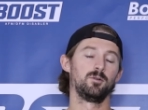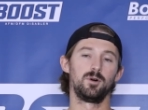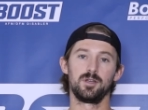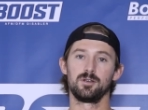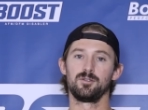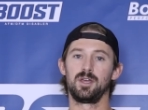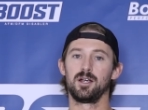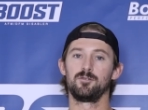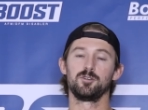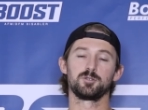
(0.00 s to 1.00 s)
while you're
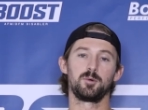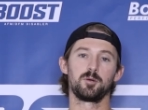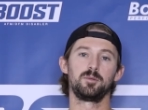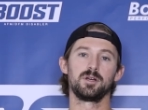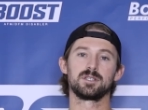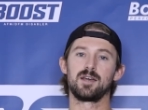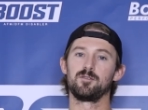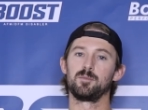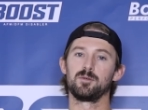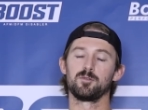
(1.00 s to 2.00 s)
there, if your spark plugs
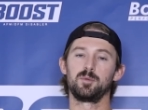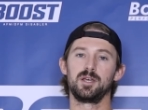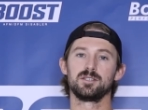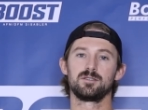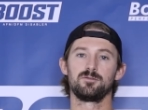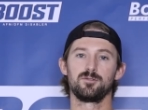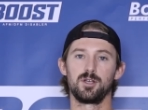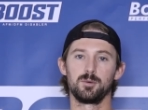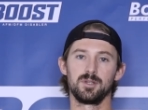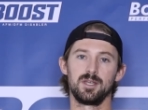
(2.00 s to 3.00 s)
haven't been replaced
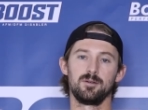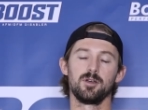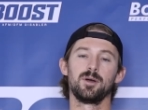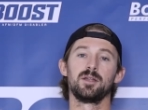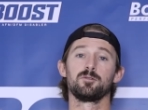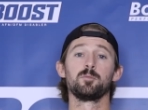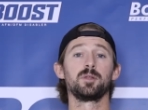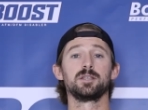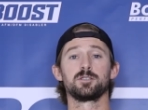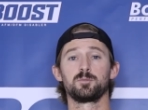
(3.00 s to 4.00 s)
frequently, go ahead and
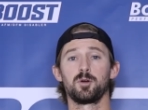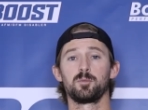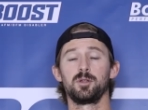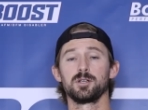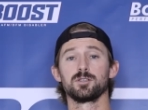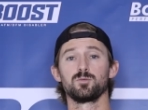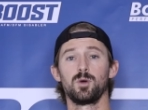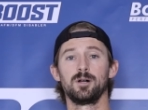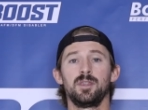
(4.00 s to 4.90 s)
replace the spark plugs as well.